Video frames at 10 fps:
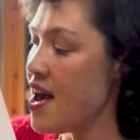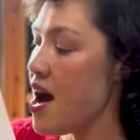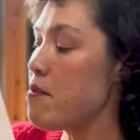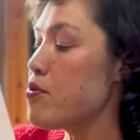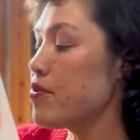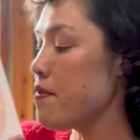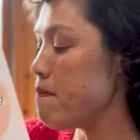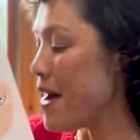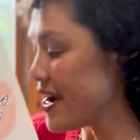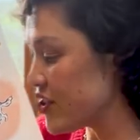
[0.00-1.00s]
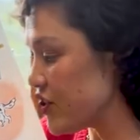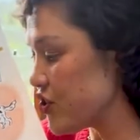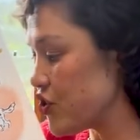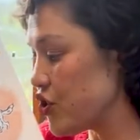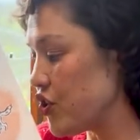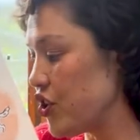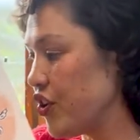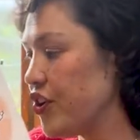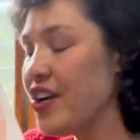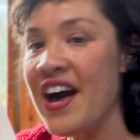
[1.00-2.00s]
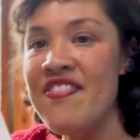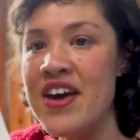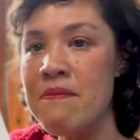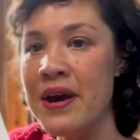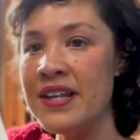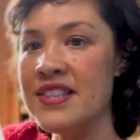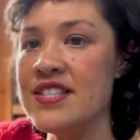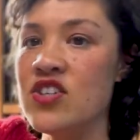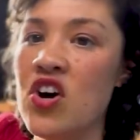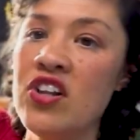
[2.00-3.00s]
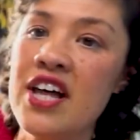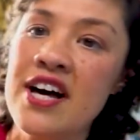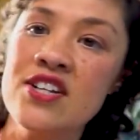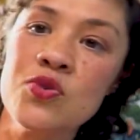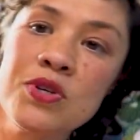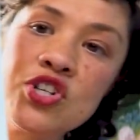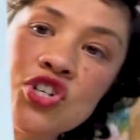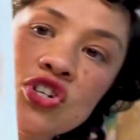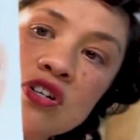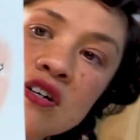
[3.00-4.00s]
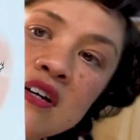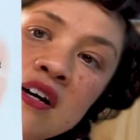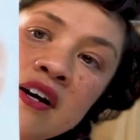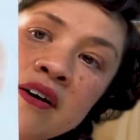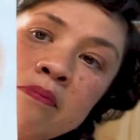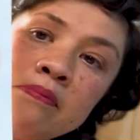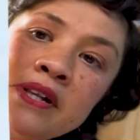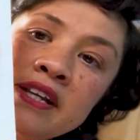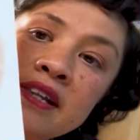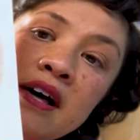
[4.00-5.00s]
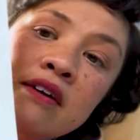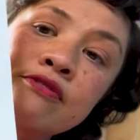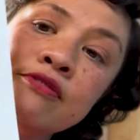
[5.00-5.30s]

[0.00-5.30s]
and brought them back to the studio and then made this collage which i bloody love